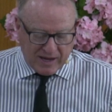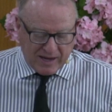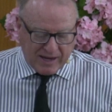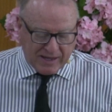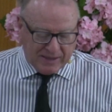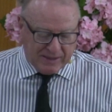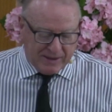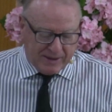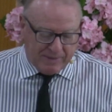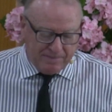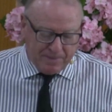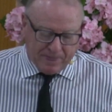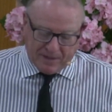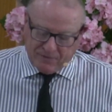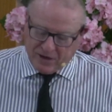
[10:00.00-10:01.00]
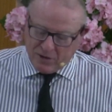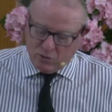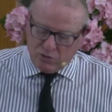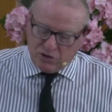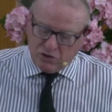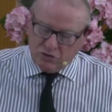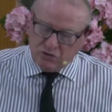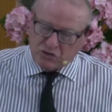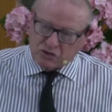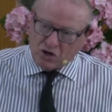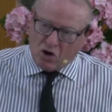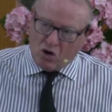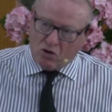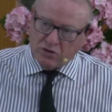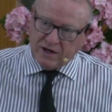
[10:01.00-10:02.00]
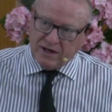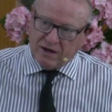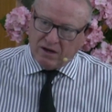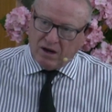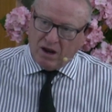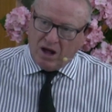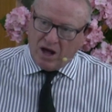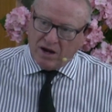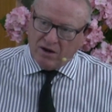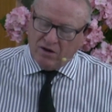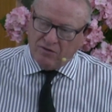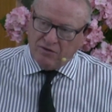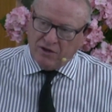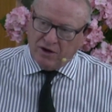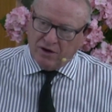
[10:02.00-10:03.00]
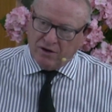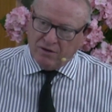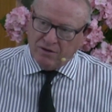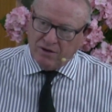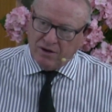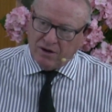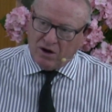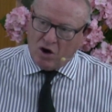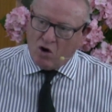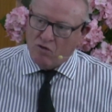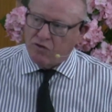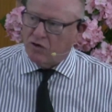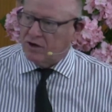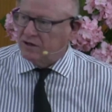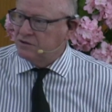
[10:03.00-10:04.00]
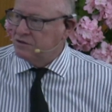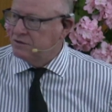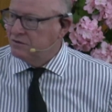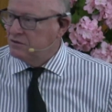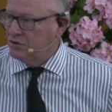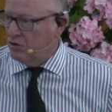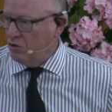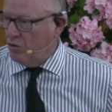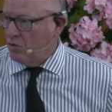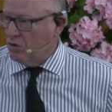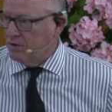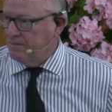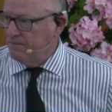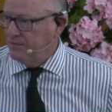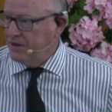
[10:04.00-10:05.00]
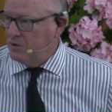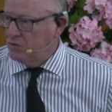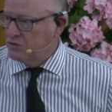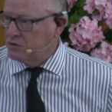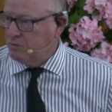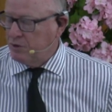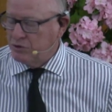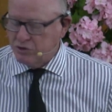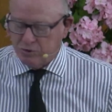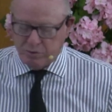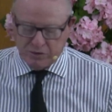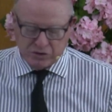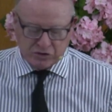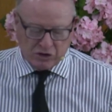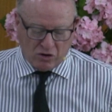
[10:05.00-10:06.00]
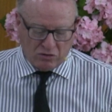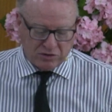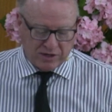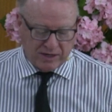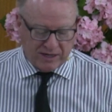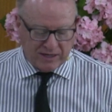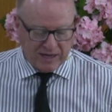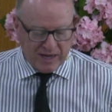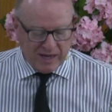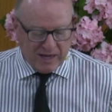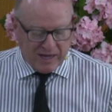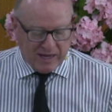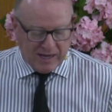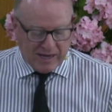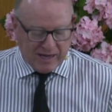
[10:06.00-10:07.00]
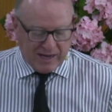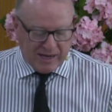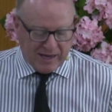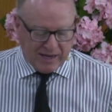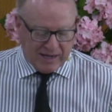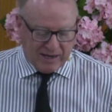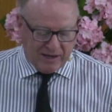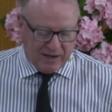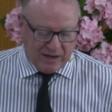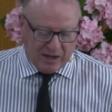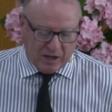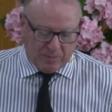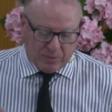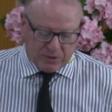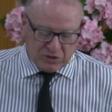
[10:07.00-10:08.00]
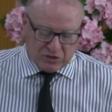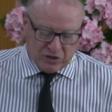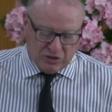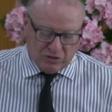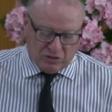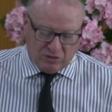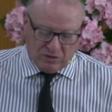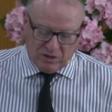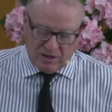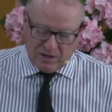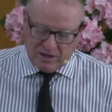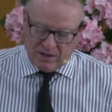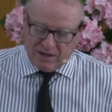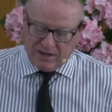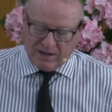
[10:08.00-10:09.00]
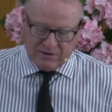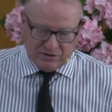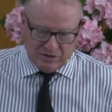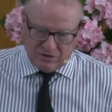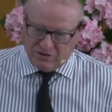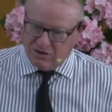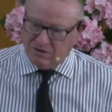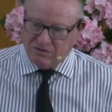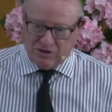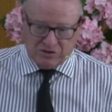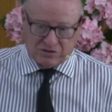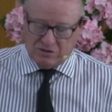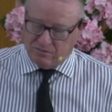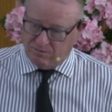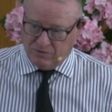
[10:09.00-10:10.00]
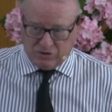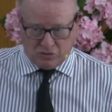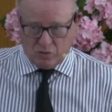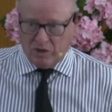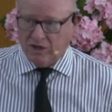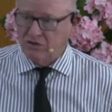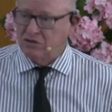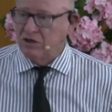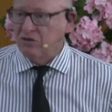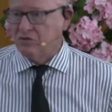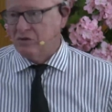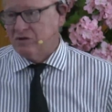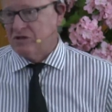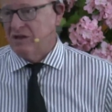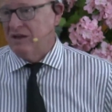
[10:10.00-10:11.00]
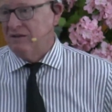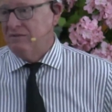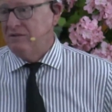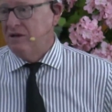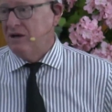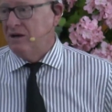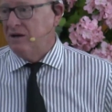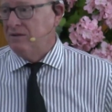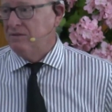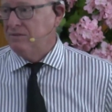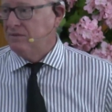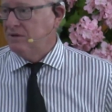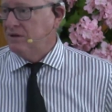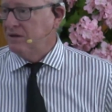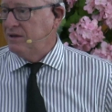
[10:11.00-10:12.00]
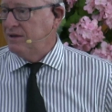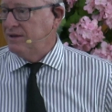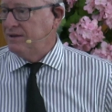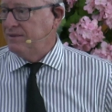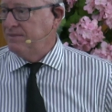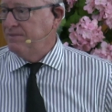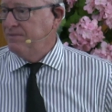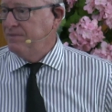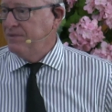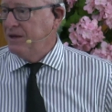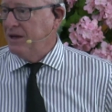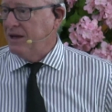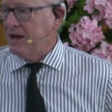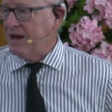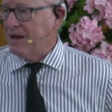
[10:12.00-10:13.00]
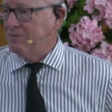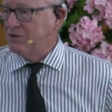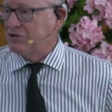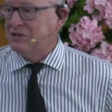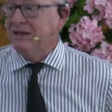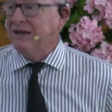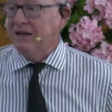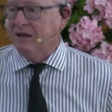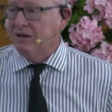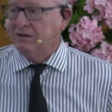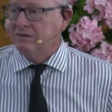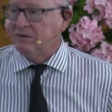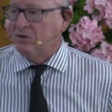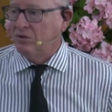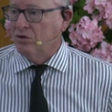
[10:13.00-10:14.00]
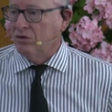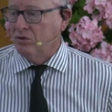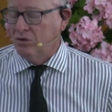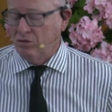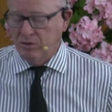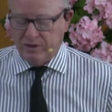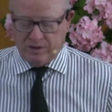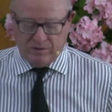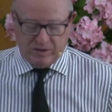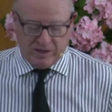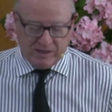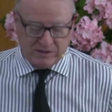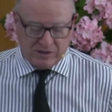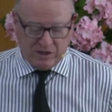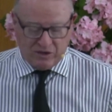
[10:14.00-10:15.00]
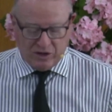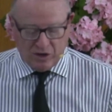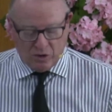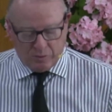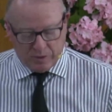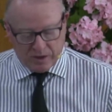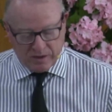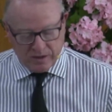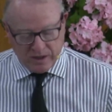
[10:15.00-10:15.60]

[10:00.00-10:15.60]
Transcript: And um, they would use salt in a lot of their offerings to the Lord. They were supposed to put salt in it. And up until uh, just the, the, 20th century, I said uh, uh, Abyssinia, or what we know today as Ethiopia,